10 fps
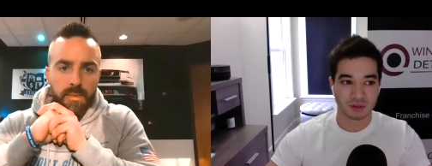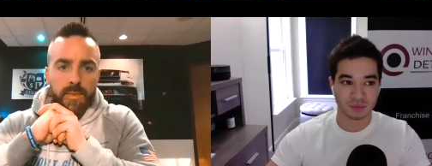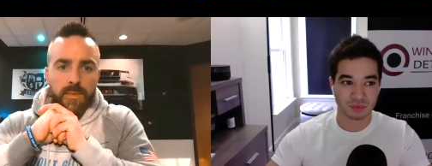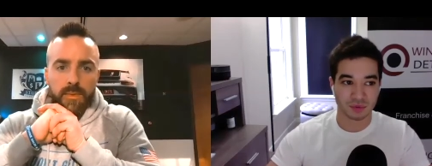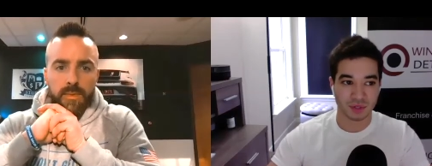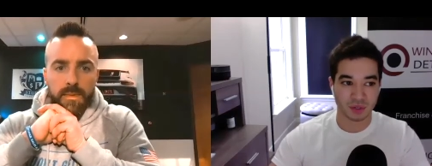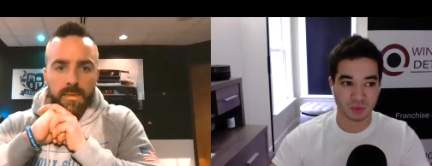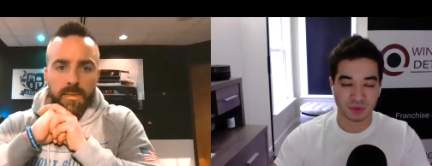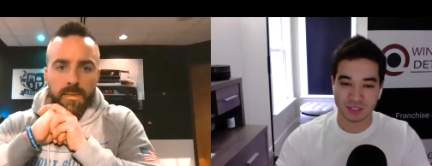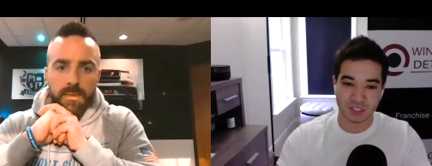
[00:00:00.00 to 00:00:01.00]
Speaker 1: for it, or
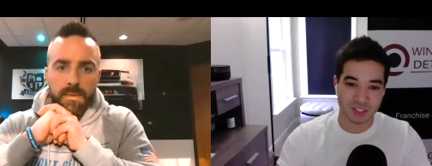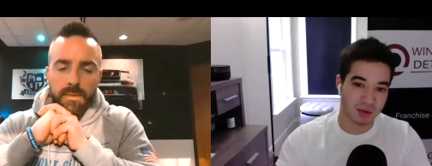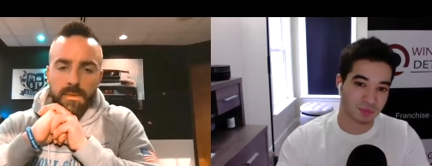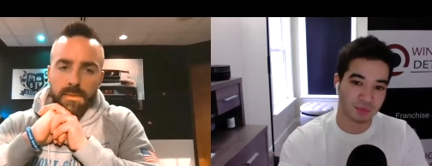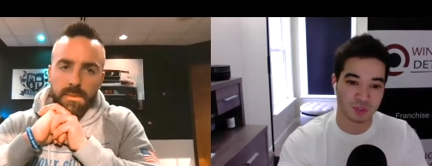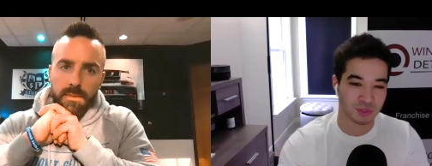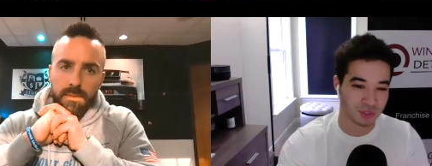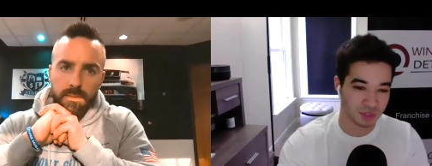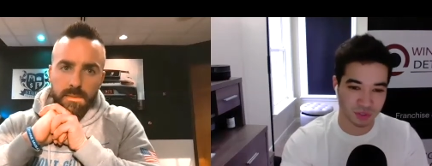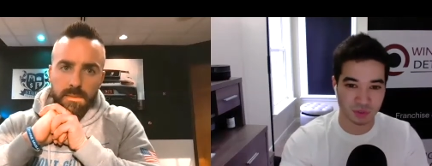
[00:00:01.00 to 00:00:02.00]
it's time for me to
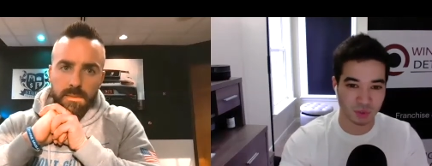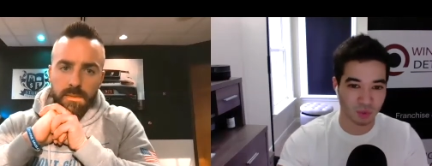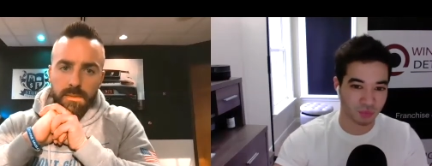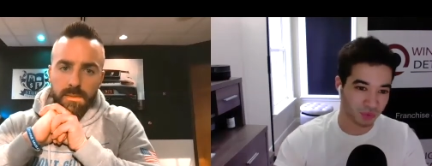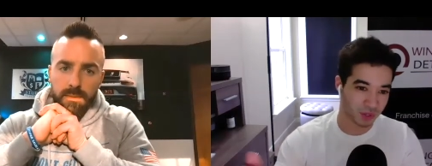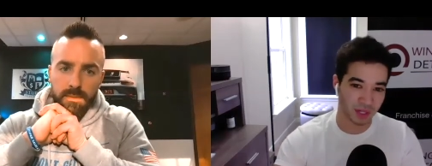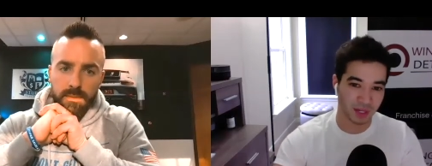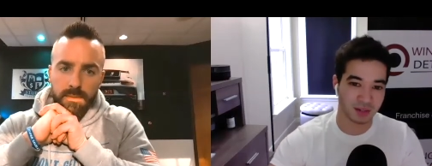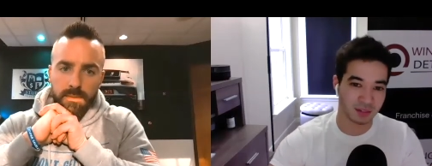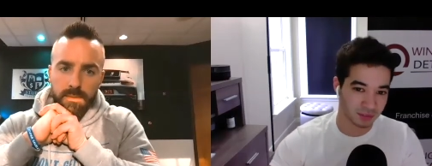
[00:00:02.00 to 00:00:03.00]
just go for it
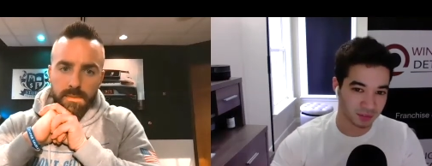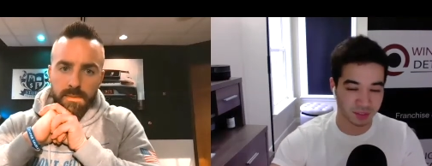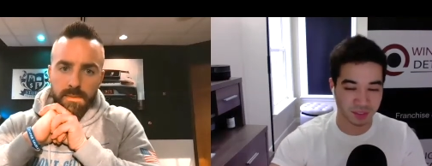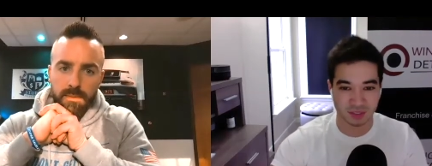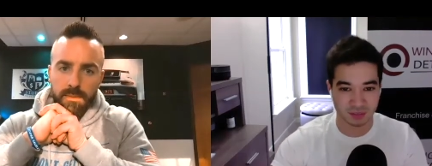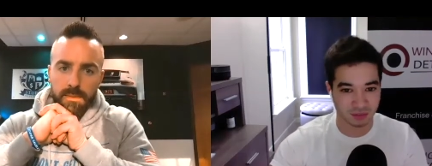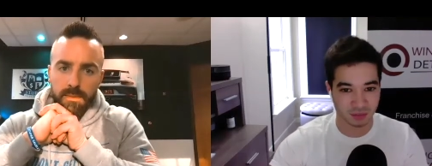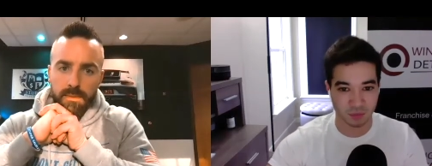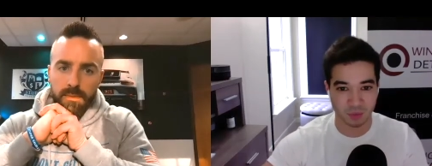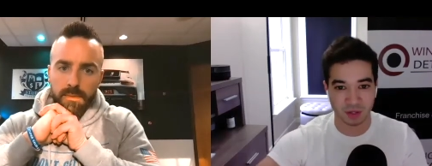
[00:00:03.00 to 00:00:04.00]
and learn it along the
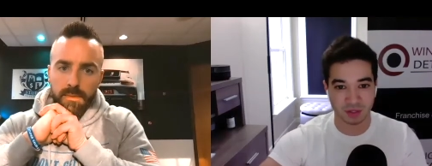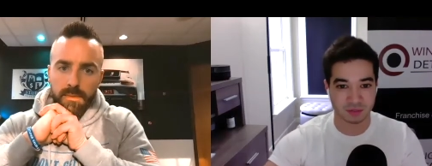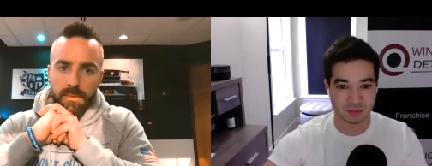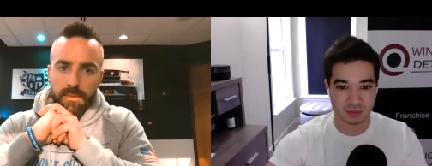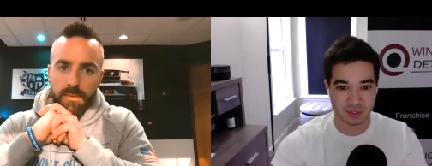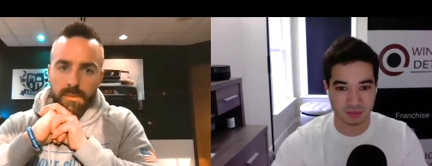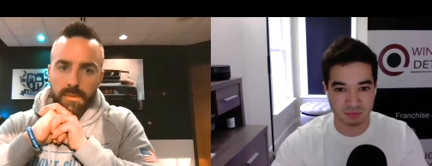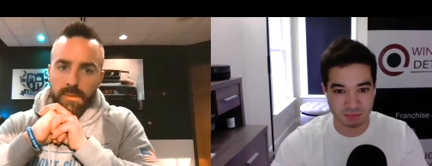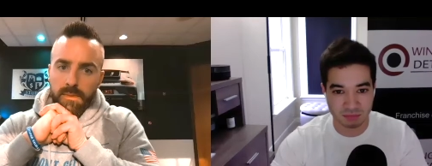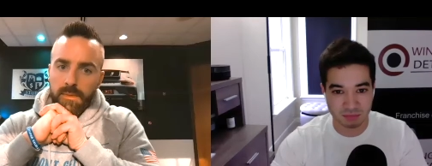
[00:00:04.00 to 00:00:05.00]
way. Just
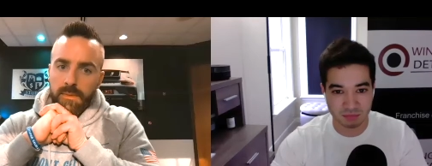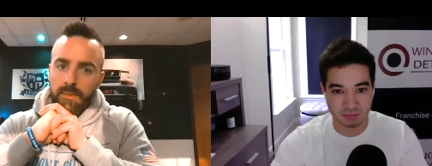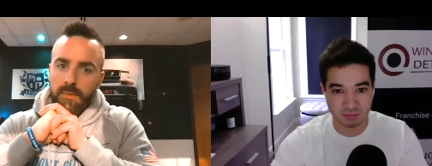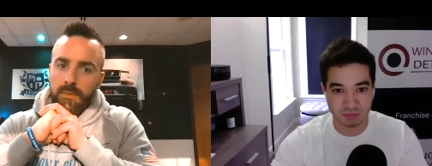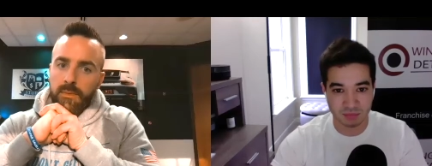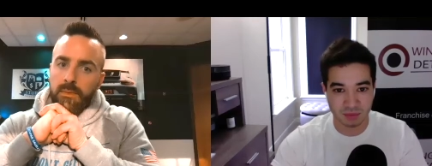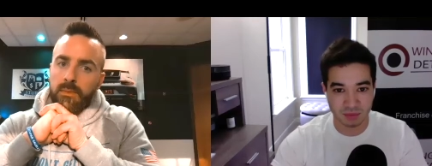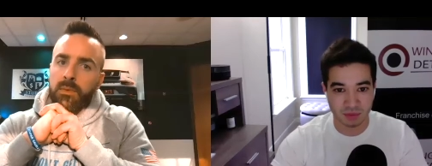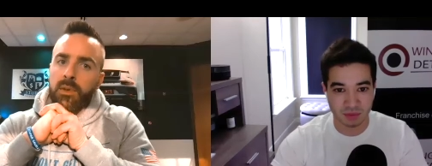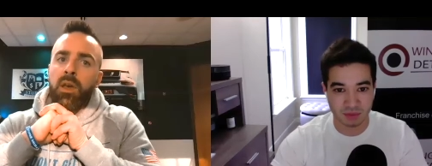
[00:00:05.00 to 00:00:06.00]

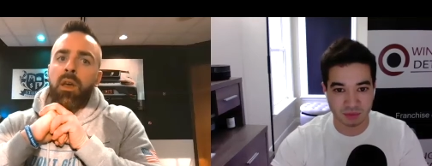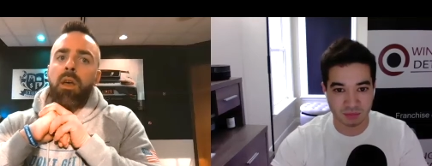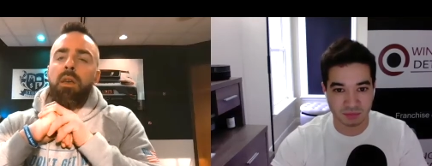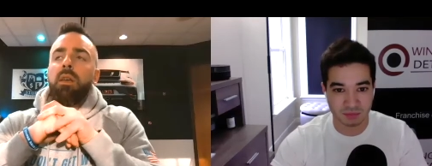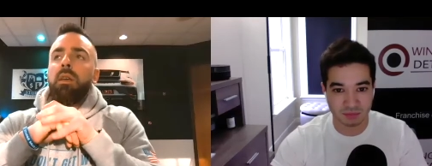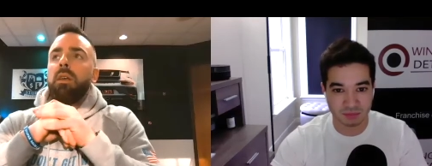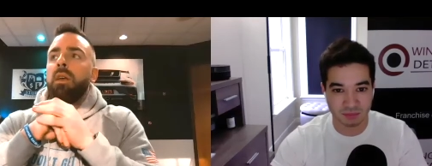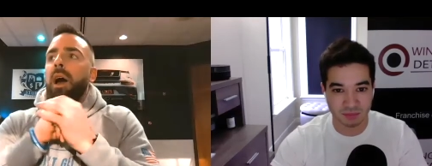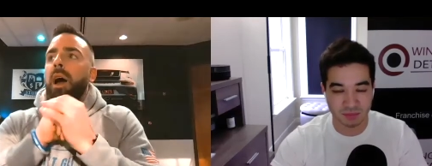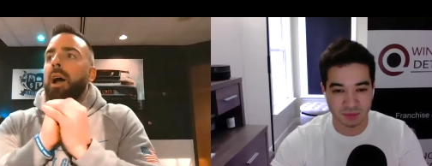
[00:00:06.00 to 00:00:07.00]
Speaker 2: um,
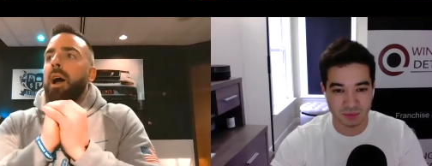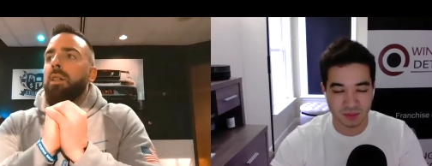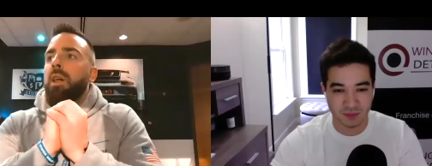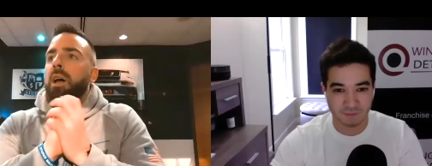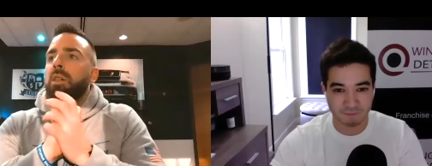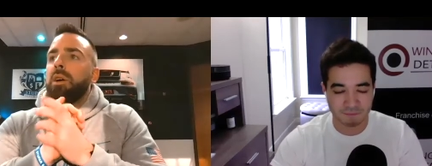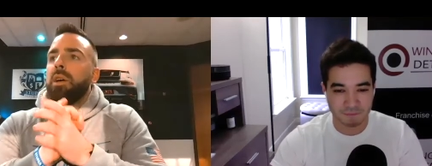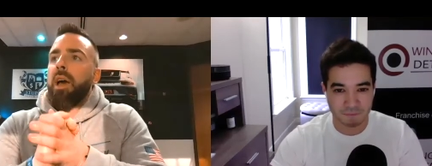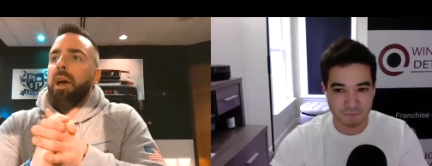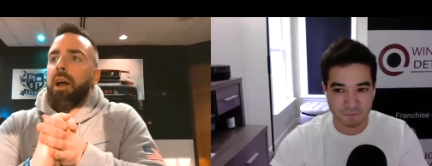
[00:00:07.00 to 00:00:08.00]
yeah, I, I look
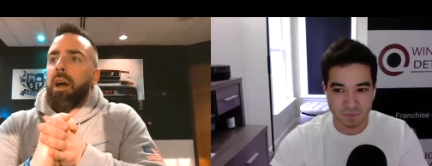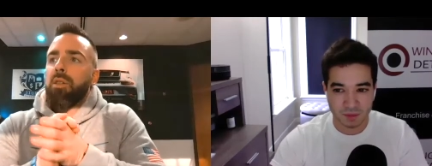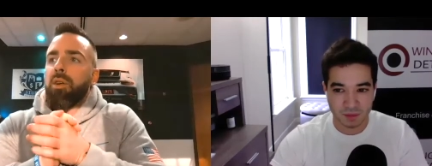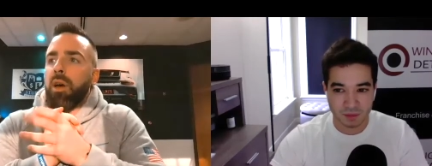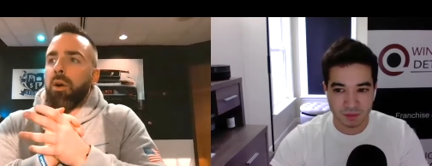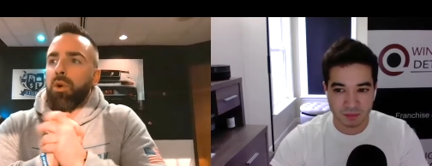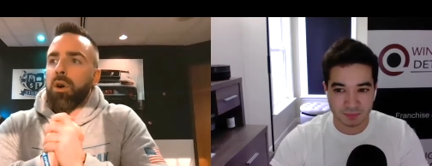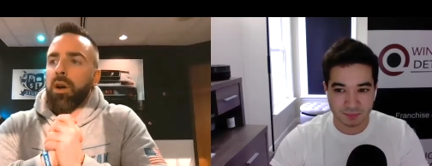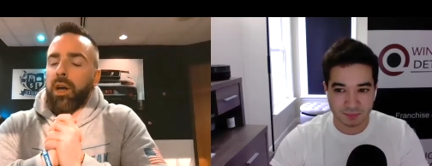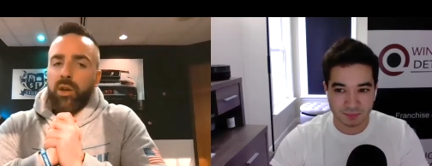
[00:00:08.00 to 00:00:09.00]
at I look at work, I
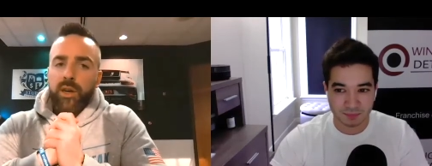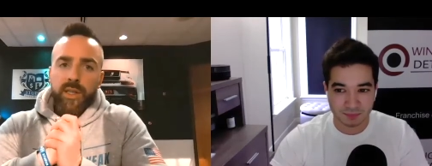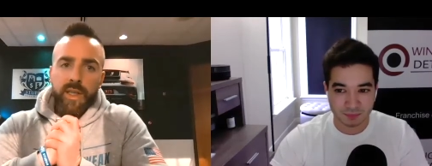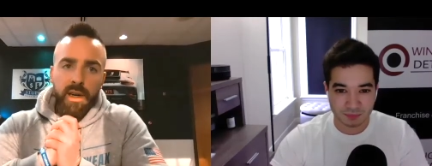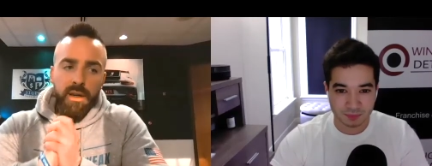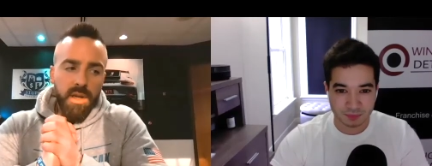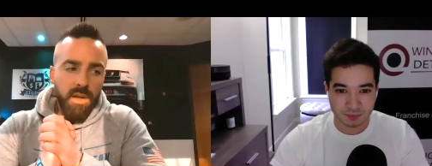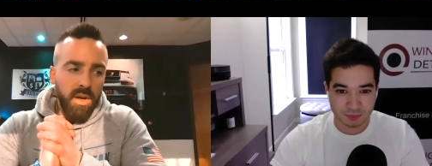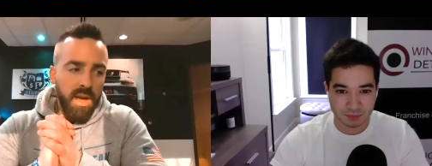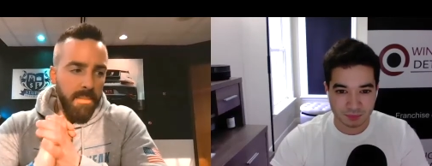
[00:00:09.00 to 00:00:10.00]
look at sales, I look
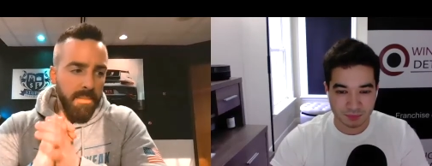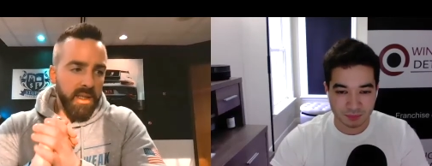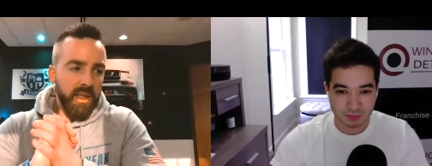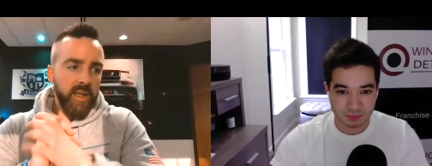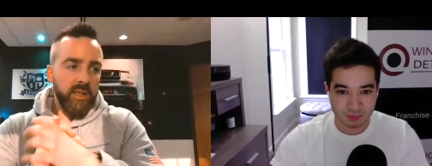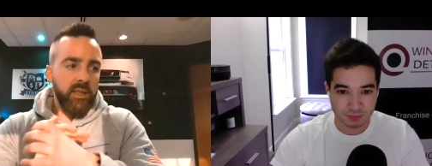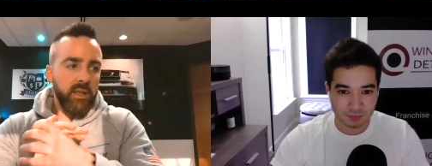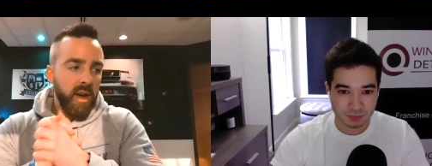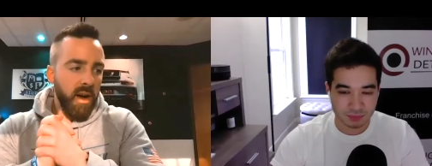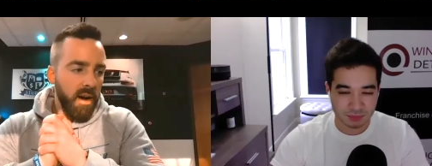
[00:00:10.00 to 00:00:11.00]
at business.
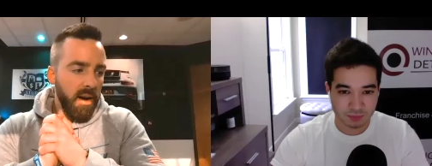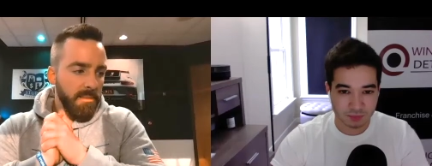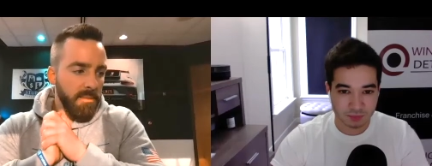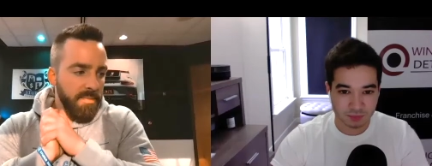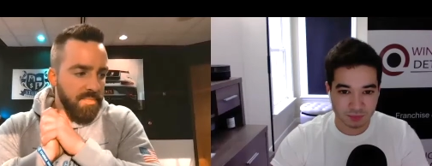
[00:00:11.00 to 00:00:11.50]
Um,